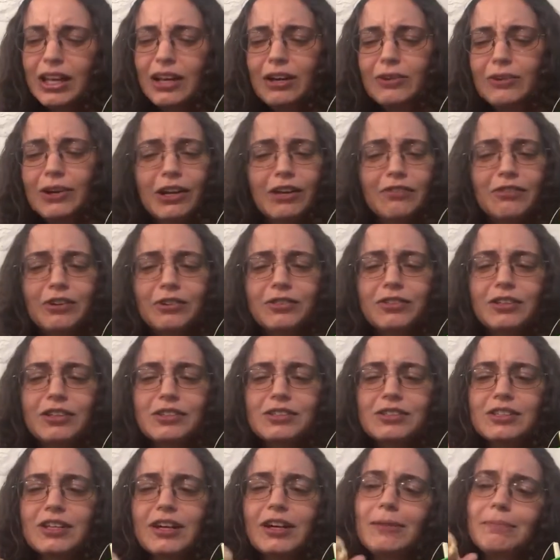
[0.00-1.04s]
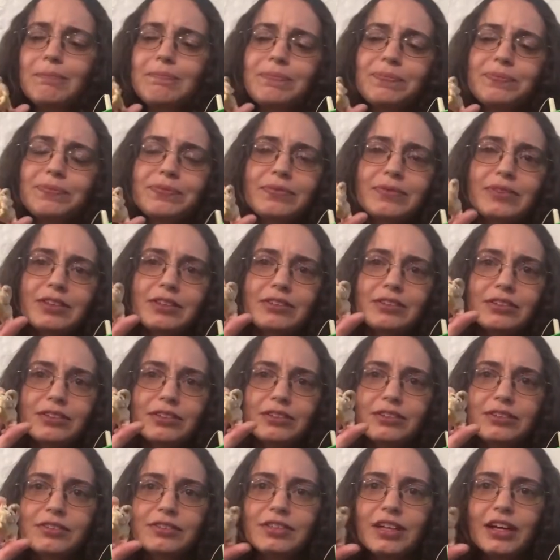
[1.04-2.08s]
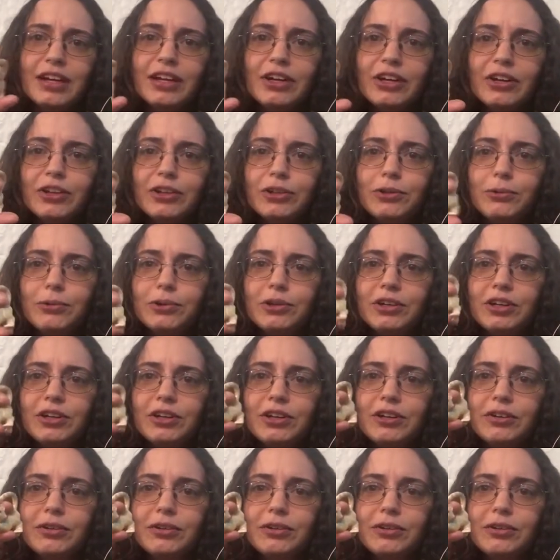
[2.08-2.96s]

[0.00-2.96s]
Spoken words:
Oh, whatever. This tiger, you would